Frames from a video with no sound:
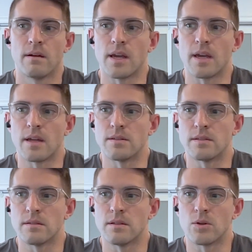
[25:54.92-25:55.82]

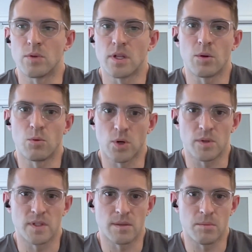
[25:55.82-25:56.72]
and, really
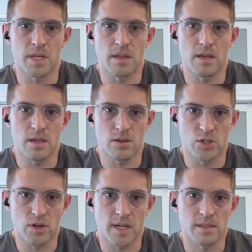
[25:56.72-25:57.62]
work with somebody that you
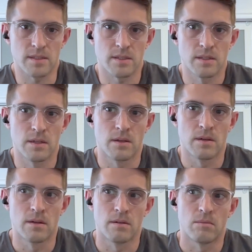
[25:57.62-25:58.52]
trust.
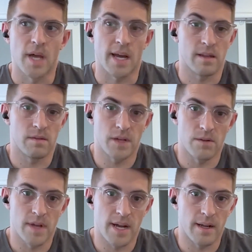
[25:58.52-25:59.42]
How do you
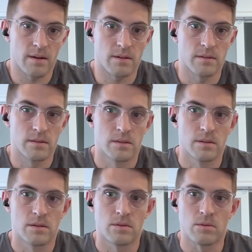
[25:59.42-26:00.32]
figure that out?
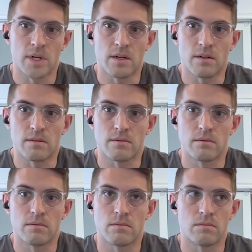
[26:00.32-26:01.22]
Well,
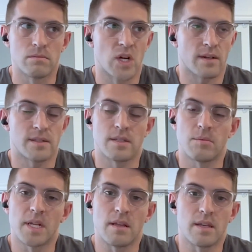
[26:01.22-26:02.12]
talk to
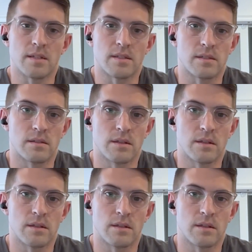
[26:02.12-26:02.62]
somebody that's,